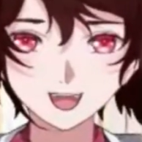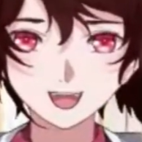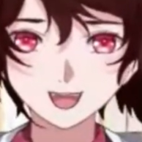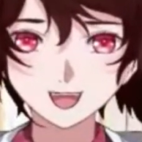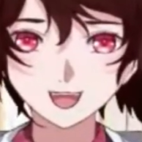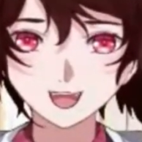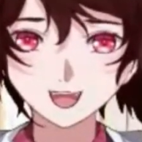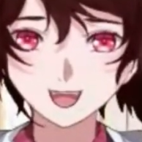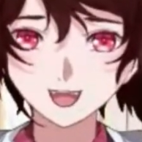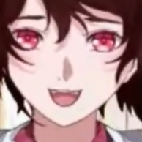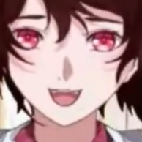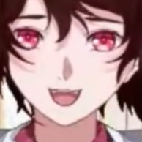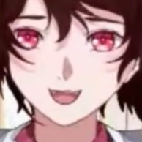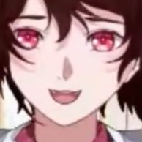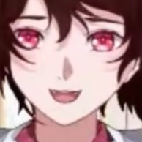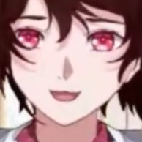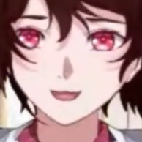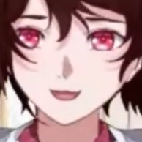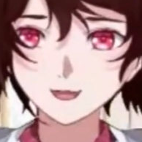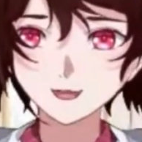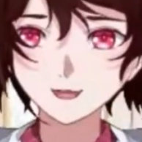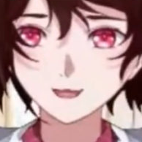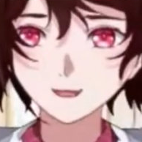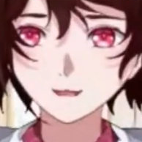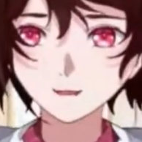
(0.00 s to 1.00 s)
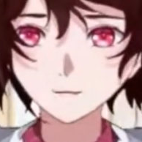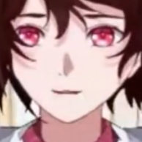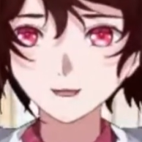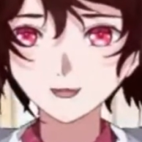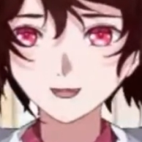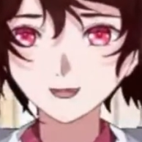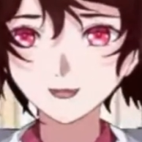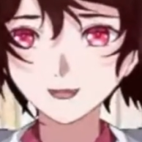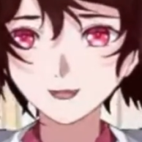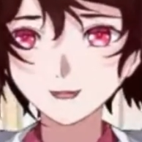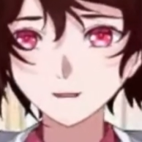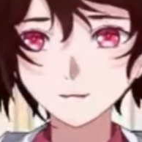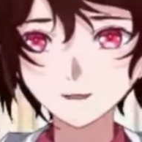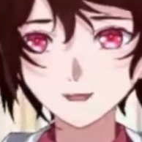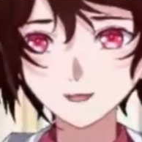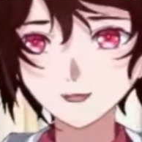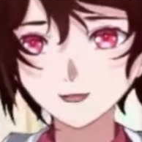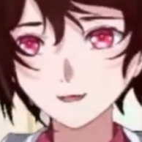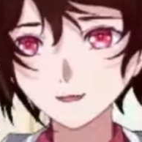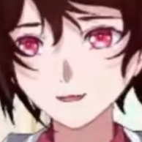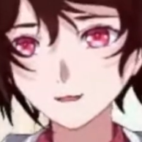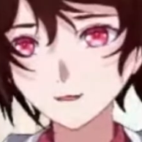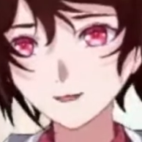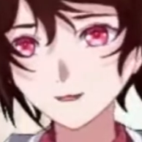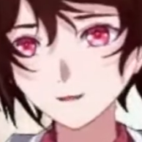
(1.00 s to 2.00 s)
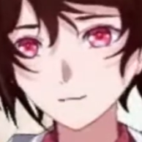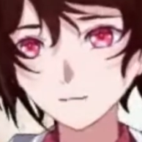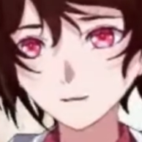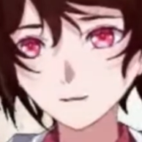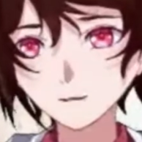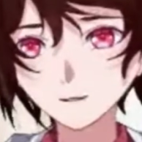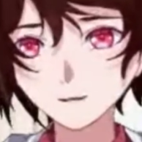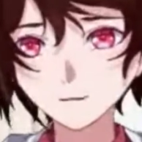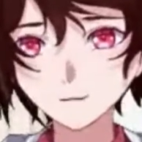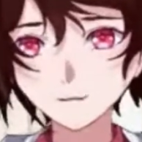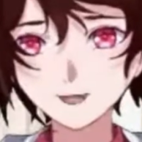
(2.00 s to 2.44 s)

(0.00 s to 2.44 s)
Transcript: indeed, the community is very wholesome. So